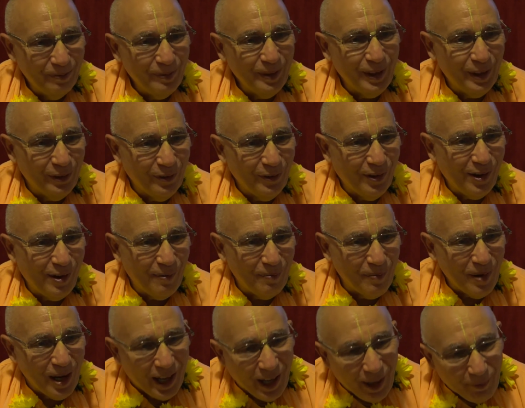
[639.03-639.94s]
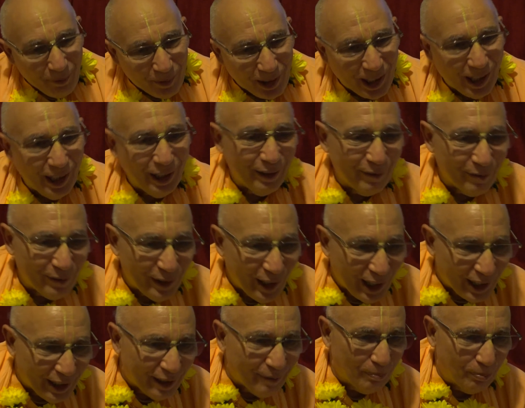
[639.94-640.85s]
you know, I'm kind of
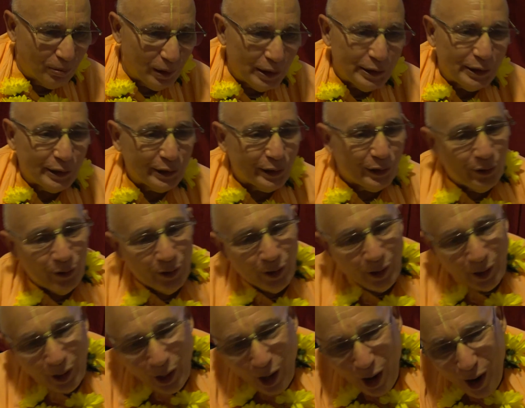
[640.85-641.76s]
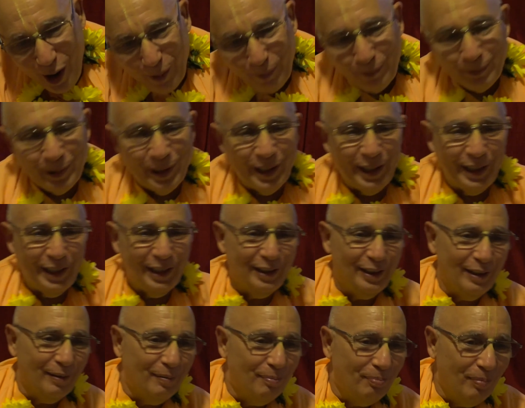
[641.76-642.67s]
like blistered and hobbling,
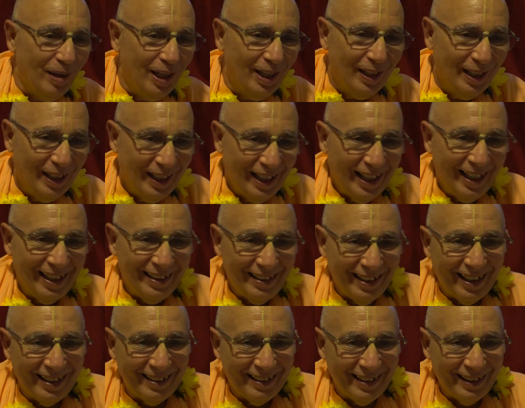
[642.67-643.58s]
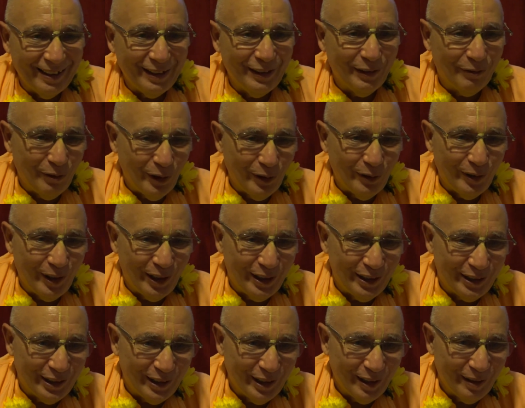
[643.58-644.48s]
and the
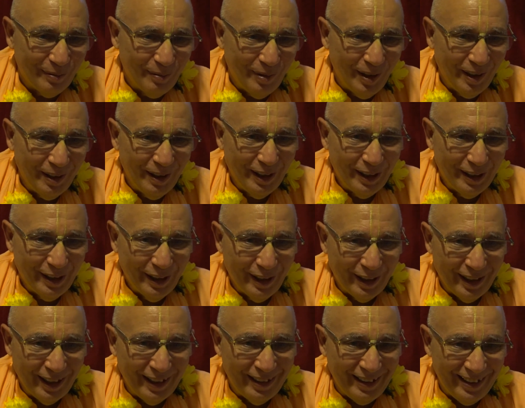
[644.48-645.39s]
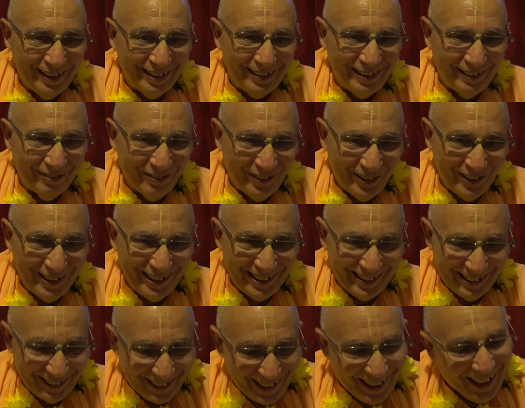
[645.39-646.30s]
devotees, the Indian
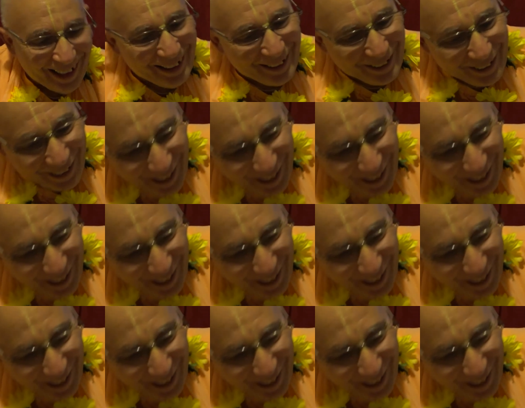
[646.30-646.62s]
devotees, are kind of